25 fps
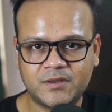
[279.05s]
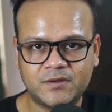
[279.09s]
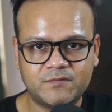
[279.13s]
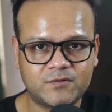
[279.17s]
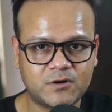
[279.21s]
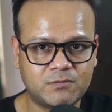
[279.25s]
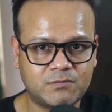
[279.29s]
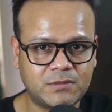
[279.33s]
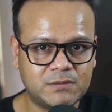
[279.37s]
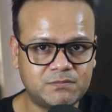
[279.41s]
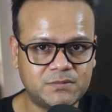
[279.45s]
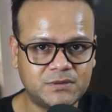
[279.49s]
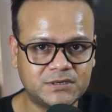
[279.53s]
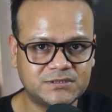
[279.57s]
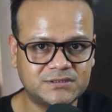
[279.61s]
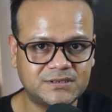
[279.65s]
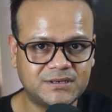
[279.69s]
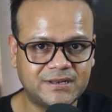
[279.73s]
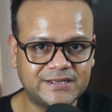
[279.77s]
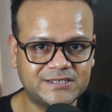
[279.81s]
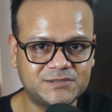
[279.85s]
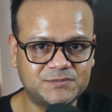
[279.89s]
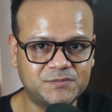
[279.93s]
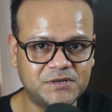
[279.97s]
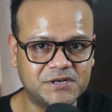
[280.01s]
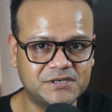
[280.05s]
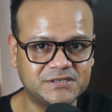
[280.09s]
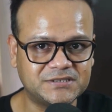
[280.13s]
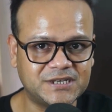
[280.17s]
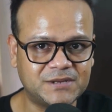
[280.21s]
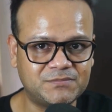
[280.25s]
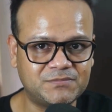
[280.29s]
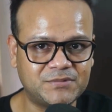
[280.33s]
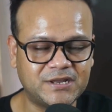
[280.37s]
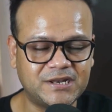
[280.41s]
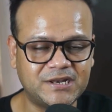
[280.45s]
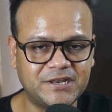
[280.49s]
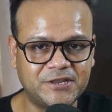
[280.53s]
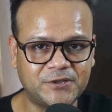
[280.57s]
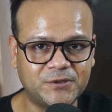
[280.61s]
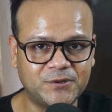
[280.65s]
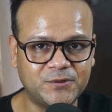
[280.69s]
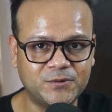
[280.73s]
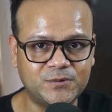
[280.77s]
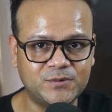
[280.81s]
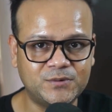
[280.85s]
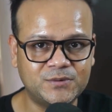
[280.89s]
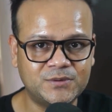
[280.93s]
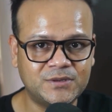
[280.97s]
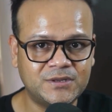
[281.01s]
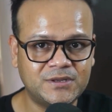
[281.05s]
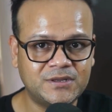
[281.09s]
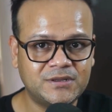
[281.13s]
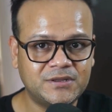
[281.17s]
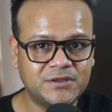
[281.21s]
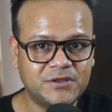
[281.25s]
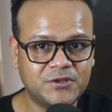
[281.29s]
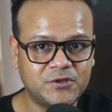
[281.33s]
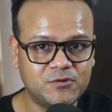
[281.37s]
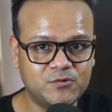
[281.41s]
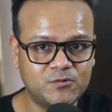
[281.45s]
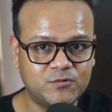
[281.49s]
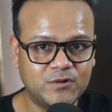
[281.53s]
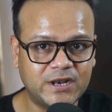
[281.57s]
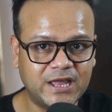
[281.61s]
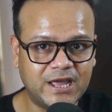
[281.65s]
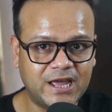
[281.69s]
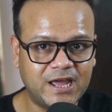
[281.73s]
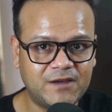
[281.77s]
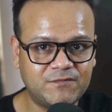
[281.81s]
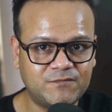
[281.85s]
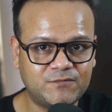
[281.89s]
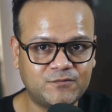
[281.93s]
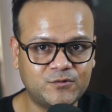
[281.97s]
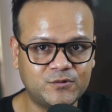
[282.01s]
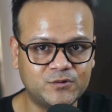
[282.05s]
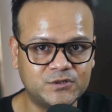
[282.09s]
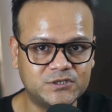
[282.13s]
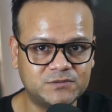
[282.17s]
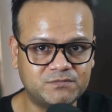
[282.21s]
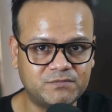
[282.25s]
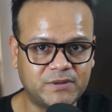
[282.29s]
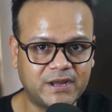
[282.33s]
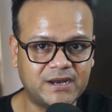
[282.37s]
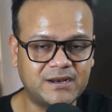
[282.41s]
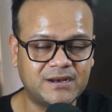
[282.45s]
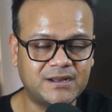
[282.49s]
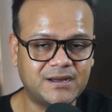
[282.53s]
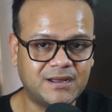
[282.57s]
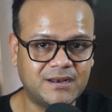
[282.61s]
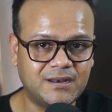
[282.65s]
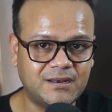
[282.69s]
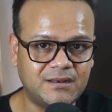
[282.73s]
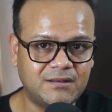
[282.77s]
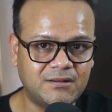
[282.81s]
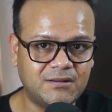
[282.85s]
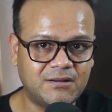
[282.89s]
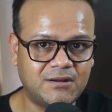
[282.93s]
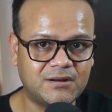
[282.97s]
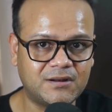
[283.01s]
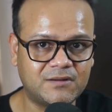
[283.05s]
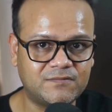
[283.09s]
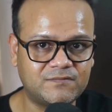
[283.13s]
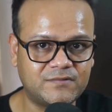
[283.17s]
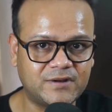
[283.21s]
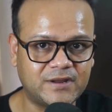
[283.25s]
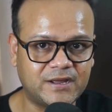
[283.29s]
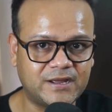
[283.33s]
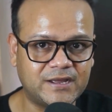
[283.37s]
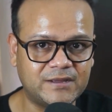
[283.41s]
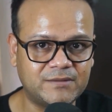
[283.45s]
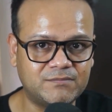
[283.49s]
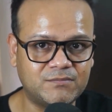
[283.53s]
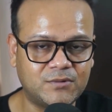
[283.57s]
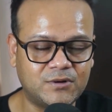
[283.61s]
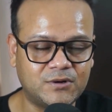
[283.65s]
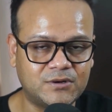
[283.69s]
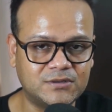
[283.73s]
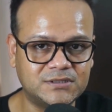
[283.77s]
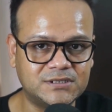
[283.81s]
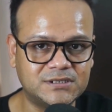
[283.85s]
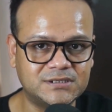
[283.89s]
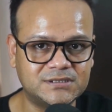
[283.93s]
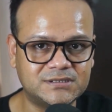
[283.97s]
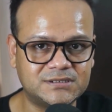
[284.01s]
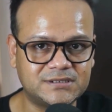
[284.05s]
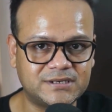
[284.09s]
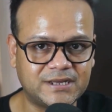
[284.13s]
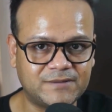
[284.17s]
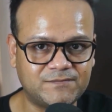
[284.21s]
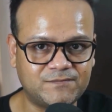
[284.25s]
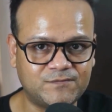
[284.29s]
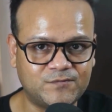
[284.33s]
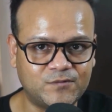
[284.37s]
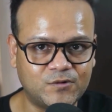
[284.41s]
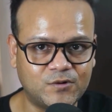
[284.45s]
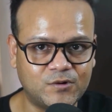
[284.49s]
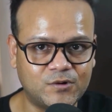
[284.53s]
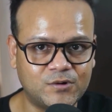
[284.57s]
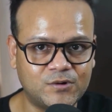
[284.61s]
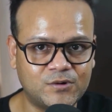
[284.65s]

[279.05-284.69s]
From my personal experience, I'm telling you, you will have to spend a lot of time on this step 4.